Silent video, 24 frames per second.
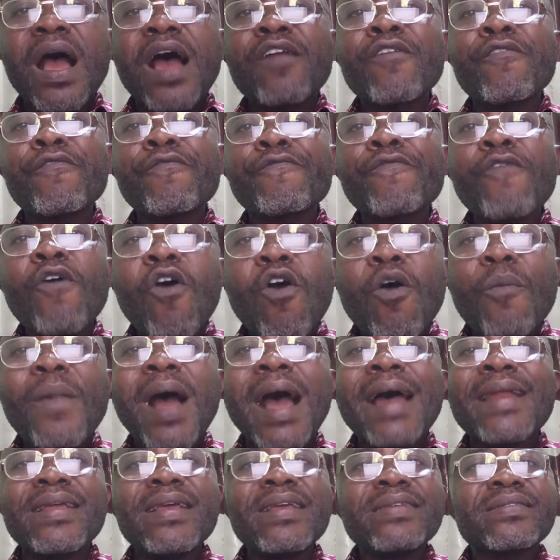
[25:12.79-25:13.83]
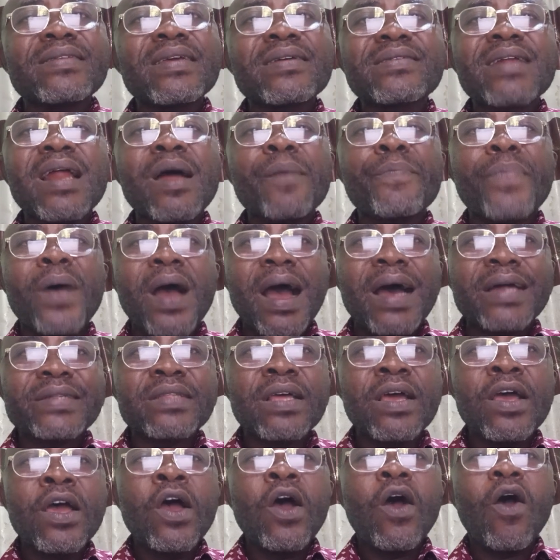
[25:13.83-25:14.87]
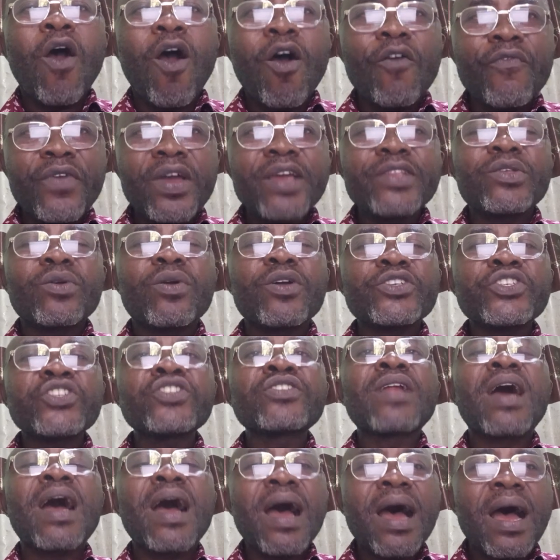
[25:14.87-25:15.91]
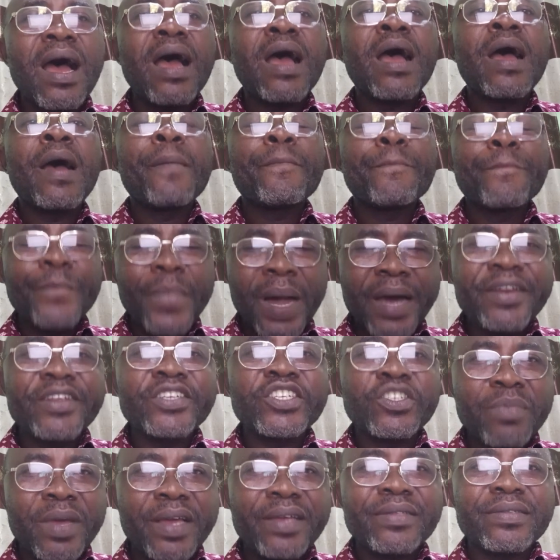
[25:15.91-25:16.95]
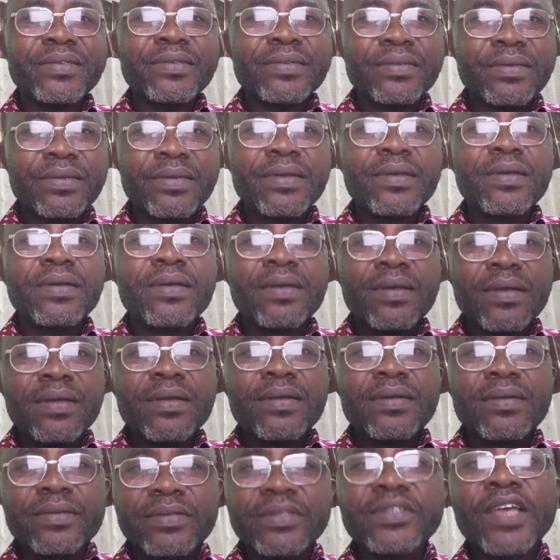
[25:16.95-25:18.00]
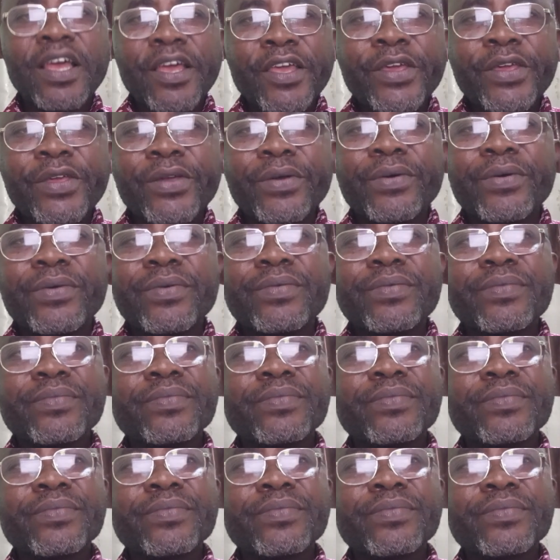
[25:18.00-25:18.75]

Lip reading: and form an integral part of educational management. Thank you.